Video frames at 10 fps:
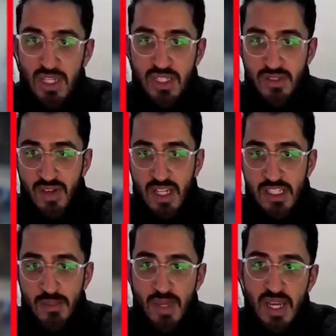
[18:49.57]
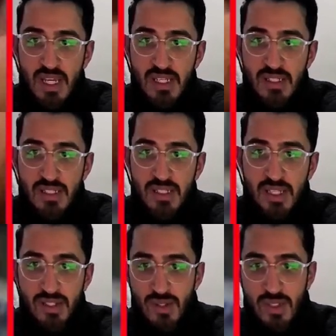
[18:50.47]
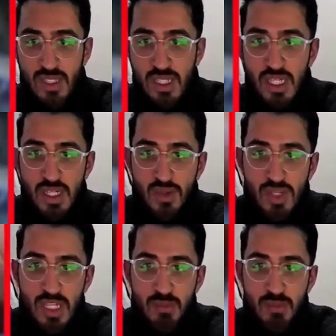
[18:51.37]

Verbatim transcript: Defiance Band, Eerie,